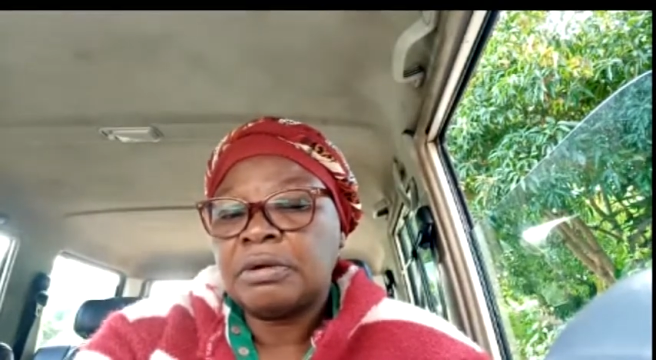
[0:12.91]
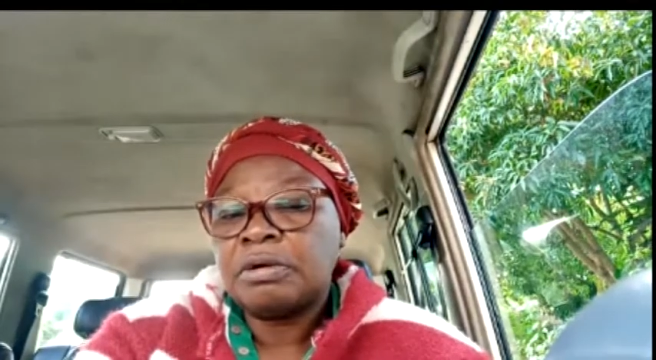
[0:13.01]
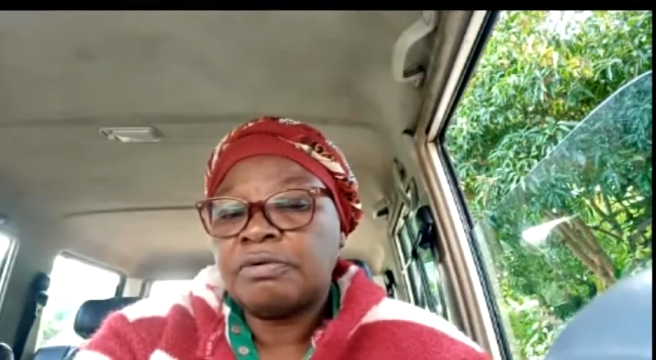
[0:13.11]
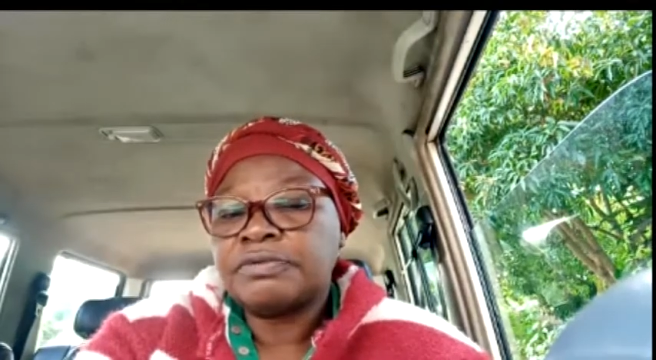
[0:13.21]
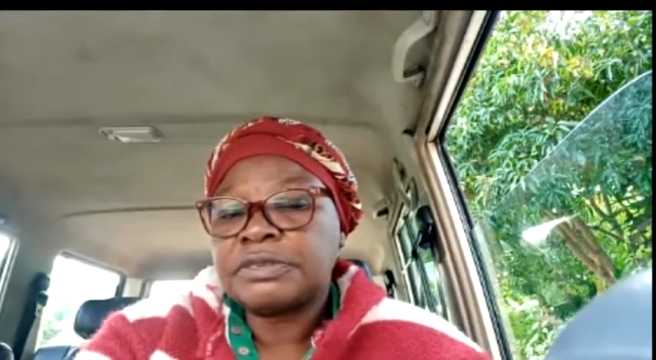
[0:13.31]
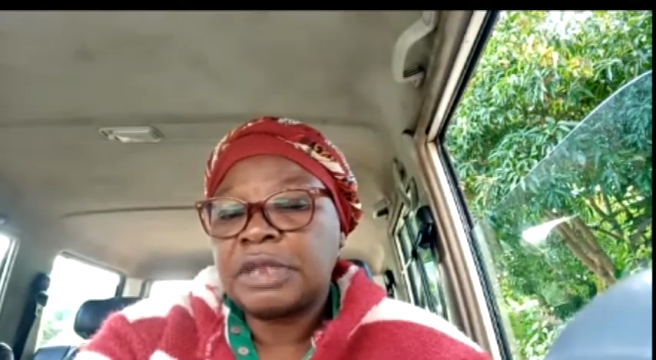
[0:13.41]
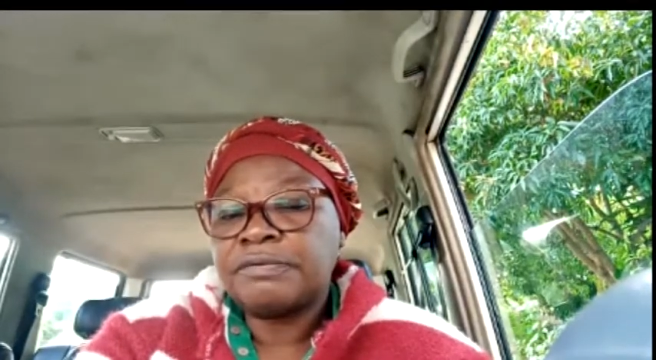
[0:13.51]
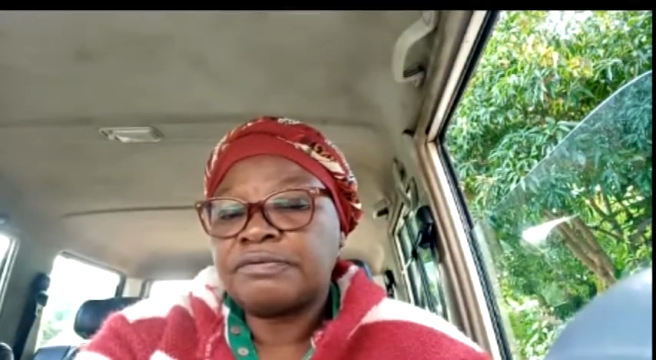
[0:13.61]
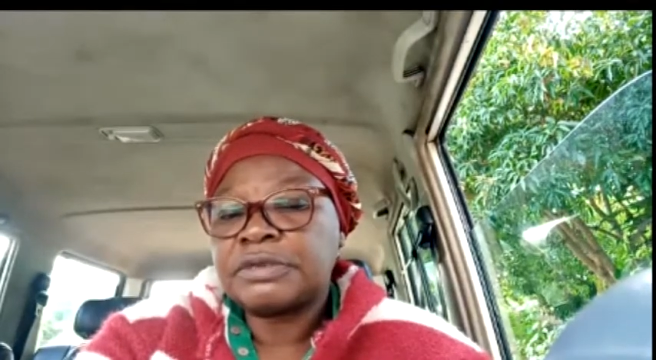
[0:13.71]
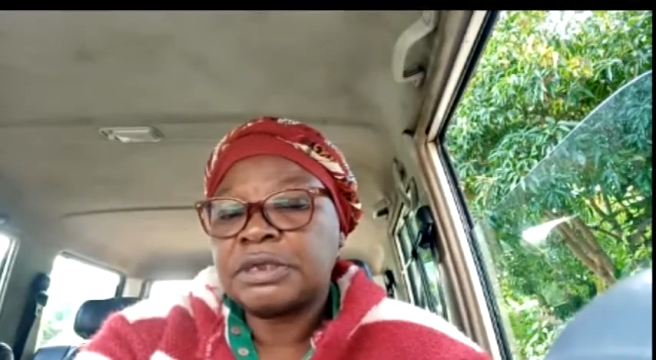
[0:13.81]
of
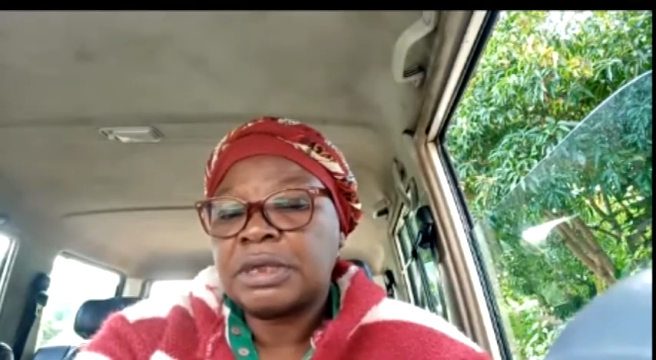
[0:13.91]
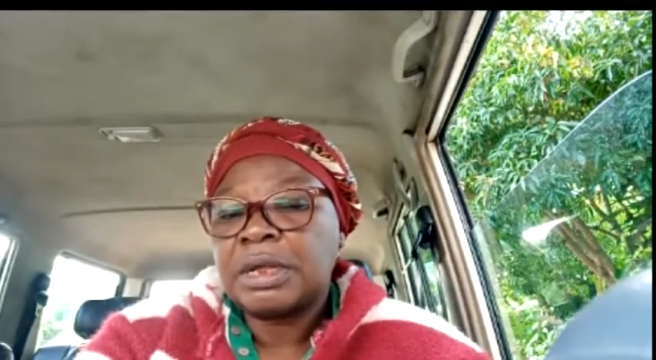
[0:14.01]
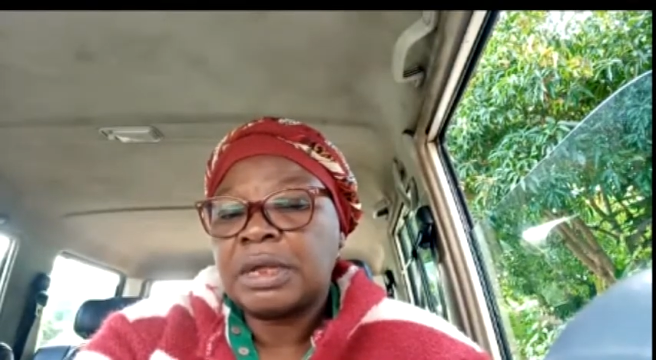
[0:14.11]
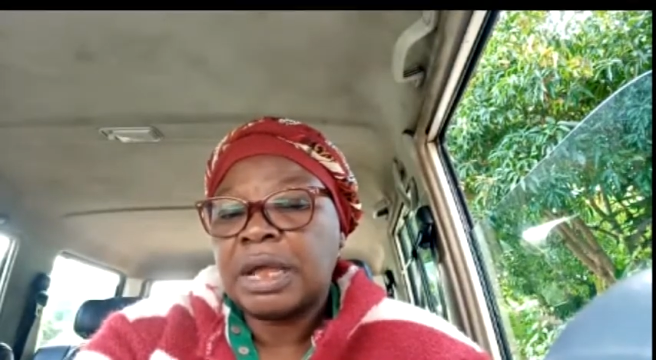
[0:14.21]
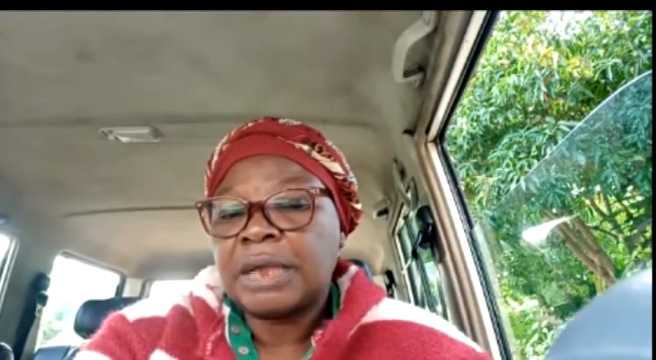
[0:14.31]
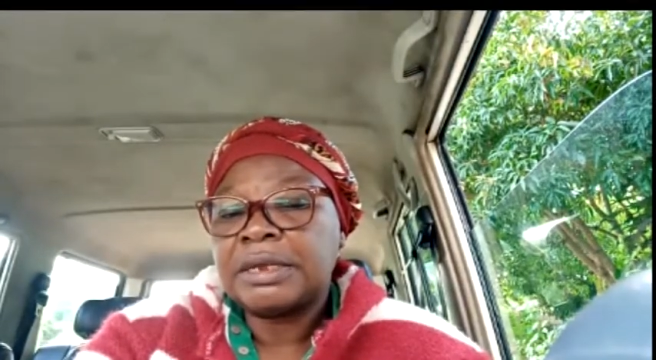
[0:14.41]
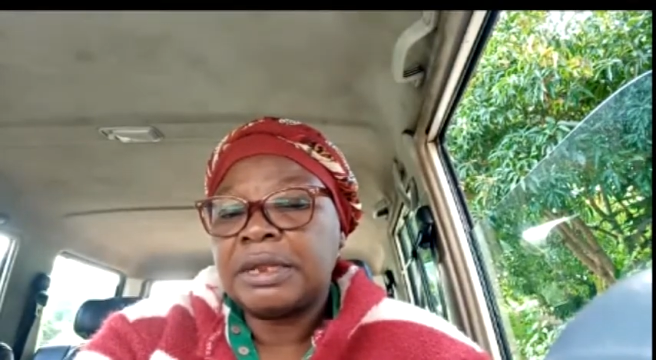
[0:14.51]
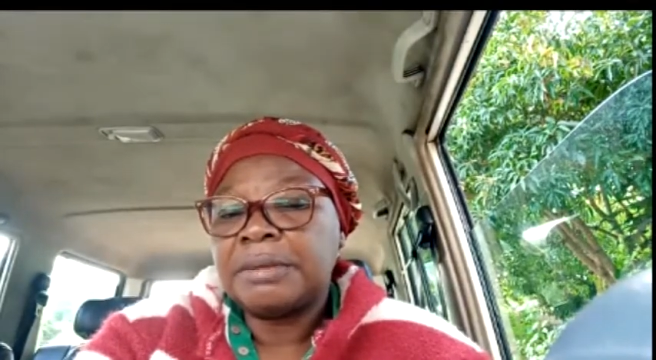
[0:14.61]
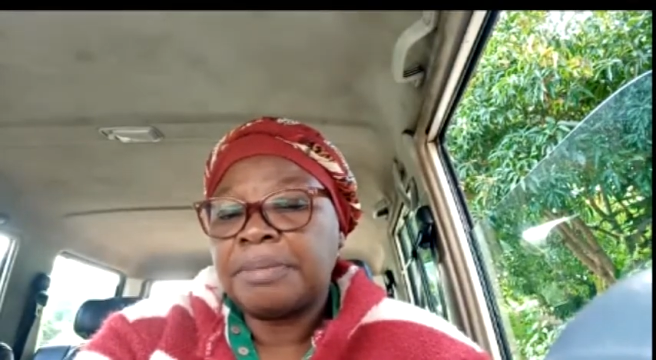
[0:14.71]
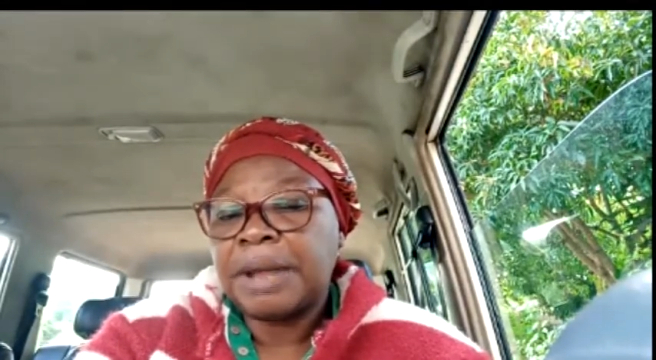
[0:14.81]
safety and
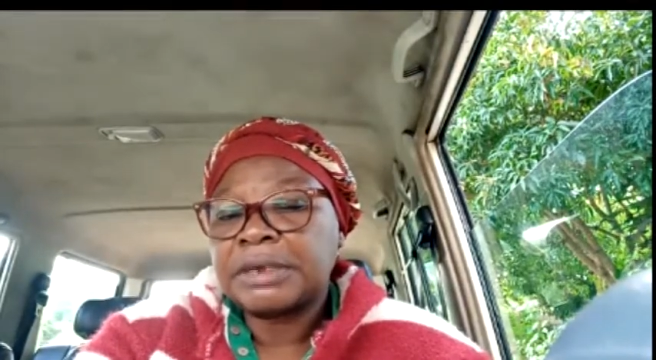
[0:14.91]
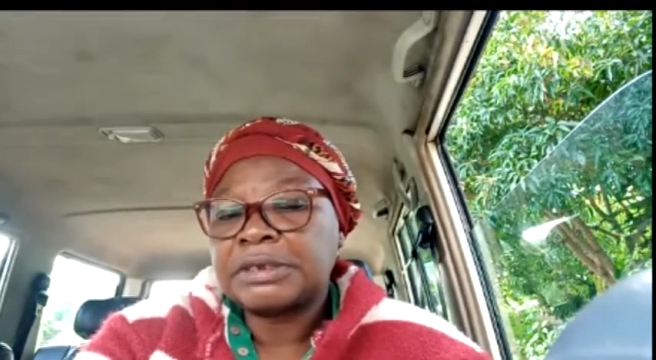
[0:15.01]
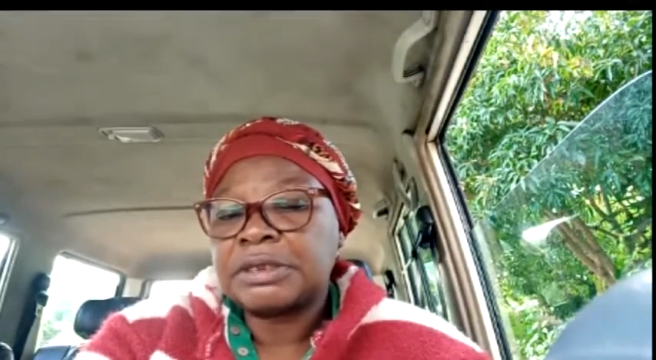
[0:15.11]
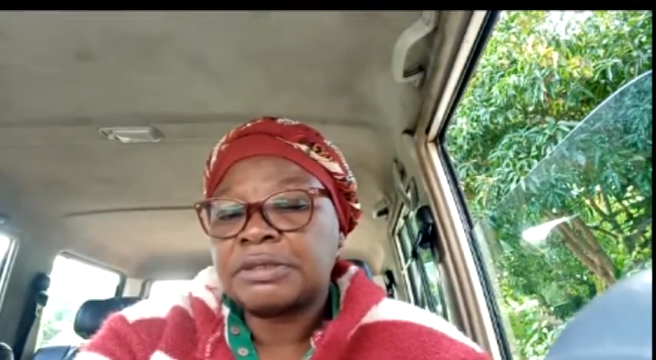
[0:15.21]
impact